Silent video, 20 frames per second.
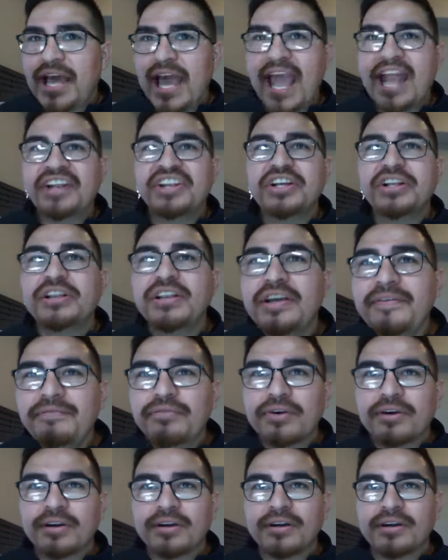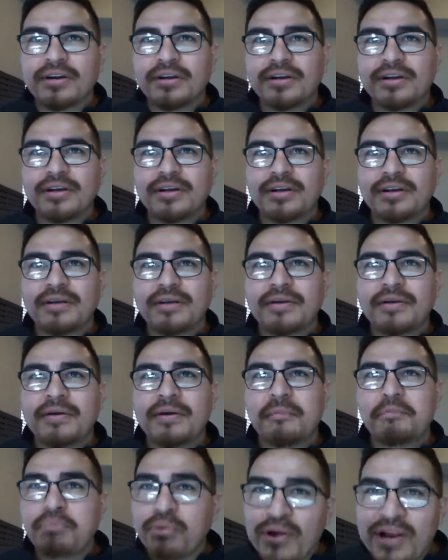and deliver.
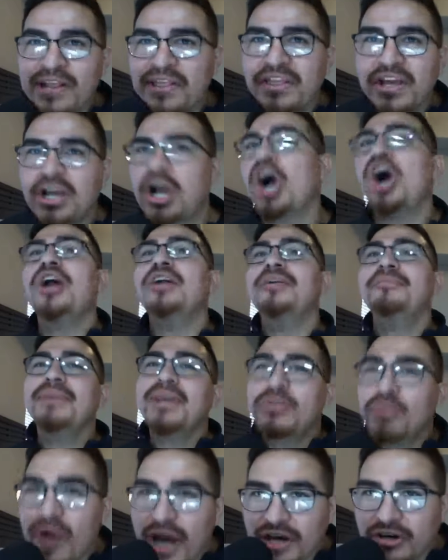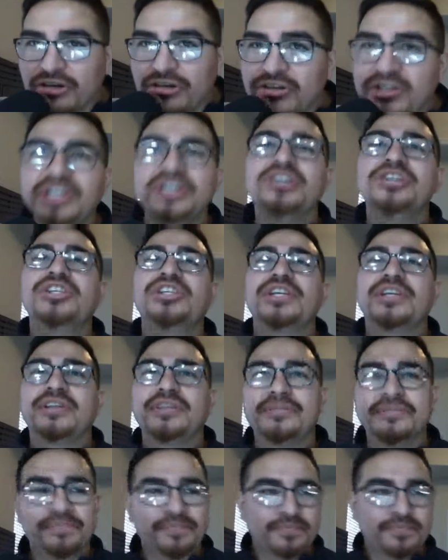Bring the Conor McGregor energy.